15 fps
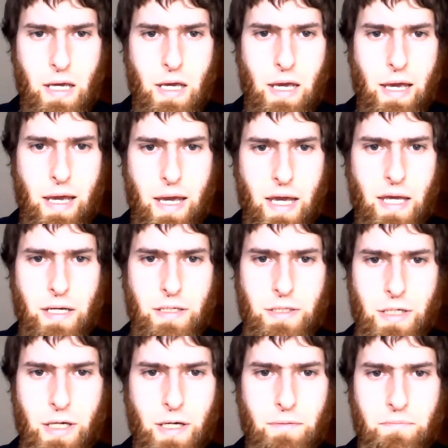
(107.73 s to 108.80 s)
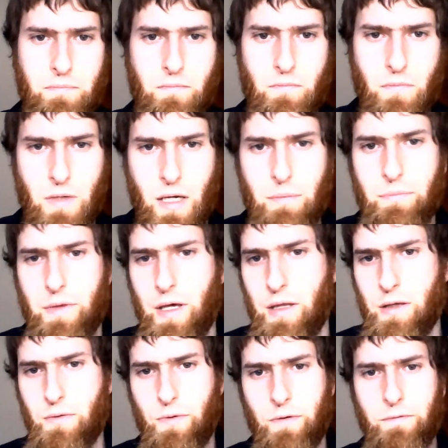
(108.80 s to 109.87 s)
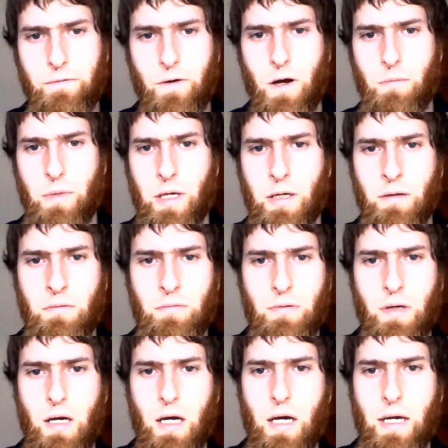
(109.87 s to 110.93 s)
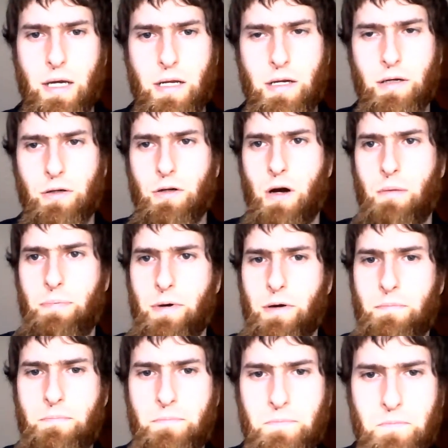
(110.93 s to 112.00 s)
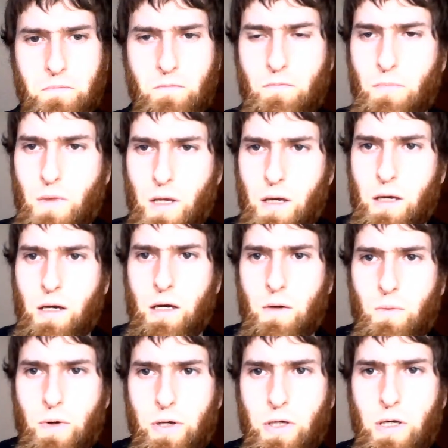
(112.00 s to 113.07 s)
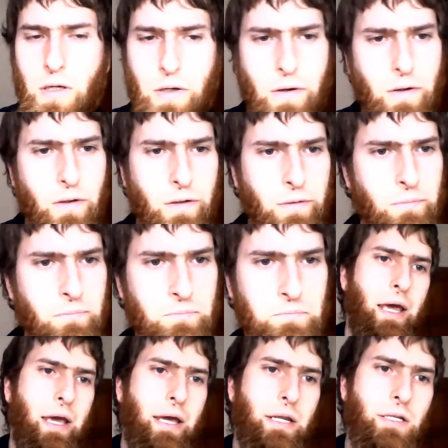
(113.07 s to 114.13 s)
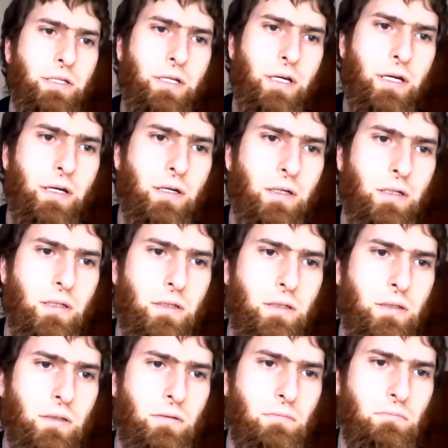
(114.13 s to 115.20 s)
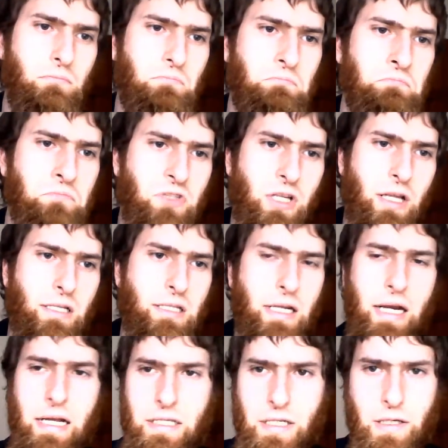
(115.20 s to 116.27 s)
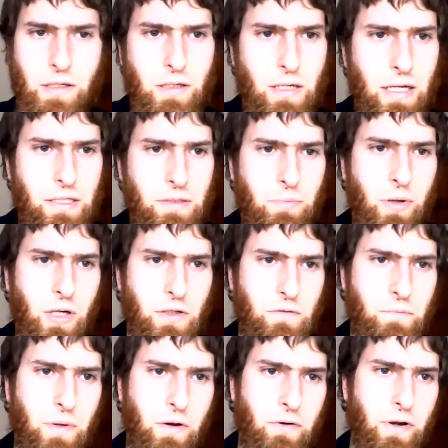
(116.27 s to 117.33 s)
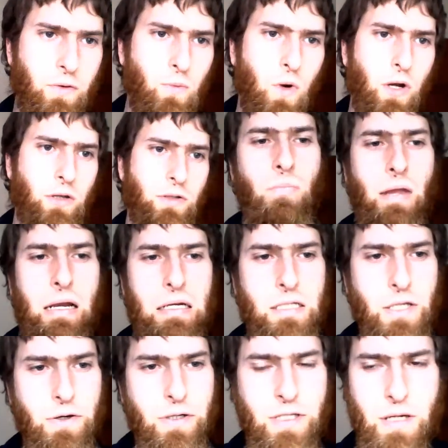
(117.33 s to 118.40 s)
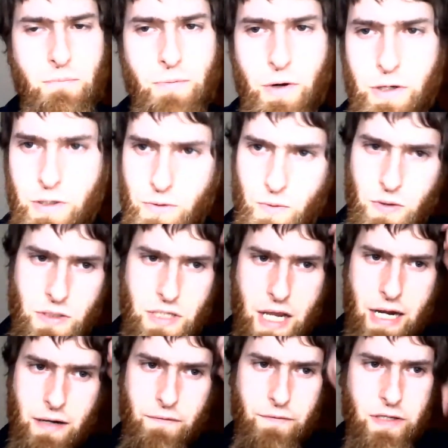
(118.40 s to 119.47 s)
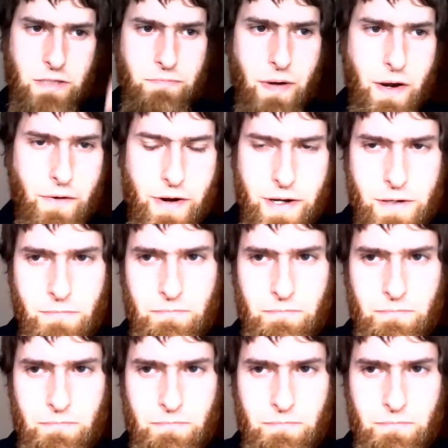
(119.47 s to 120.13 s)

And yep, there were farming, iron and copper working going on, and so that's the latter part of period 1. So at some point towards the end of this period,